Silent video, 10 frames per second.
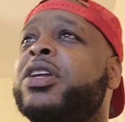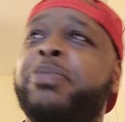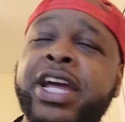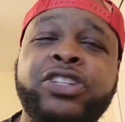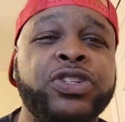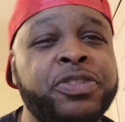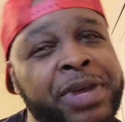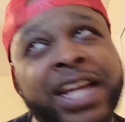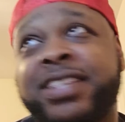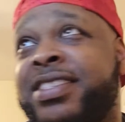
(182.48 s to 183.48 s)
The Patriots
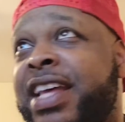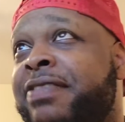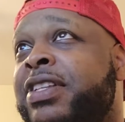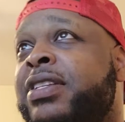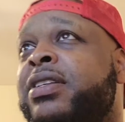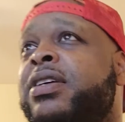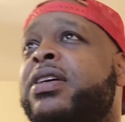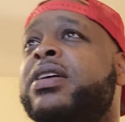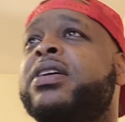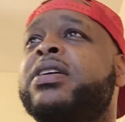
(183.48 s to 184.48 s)
-7.
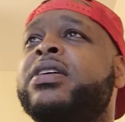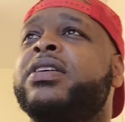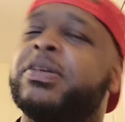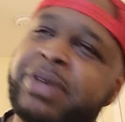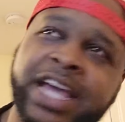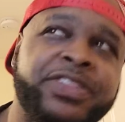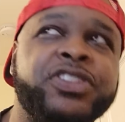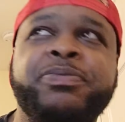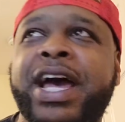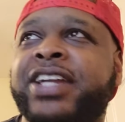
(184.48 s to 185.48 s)

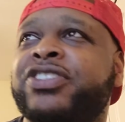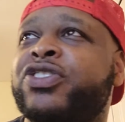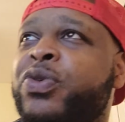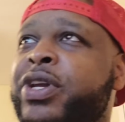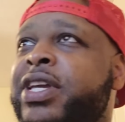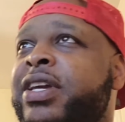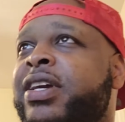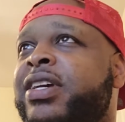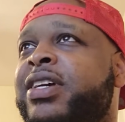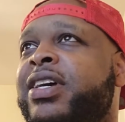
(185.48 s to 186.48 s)
Panthers -3.
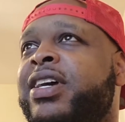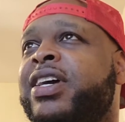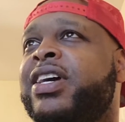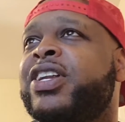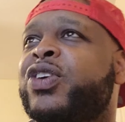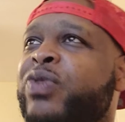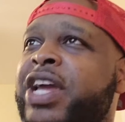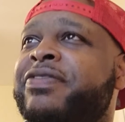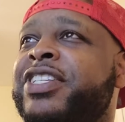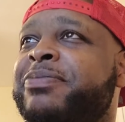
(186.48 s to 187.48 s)
The
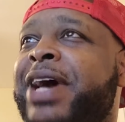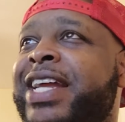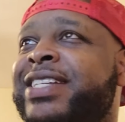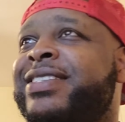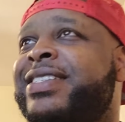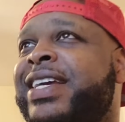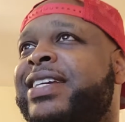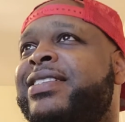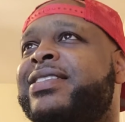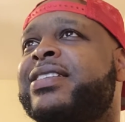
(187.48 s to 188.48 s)
Ravens
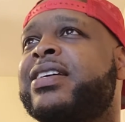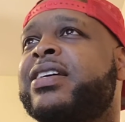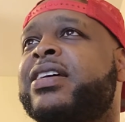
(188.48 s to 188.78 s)
-6.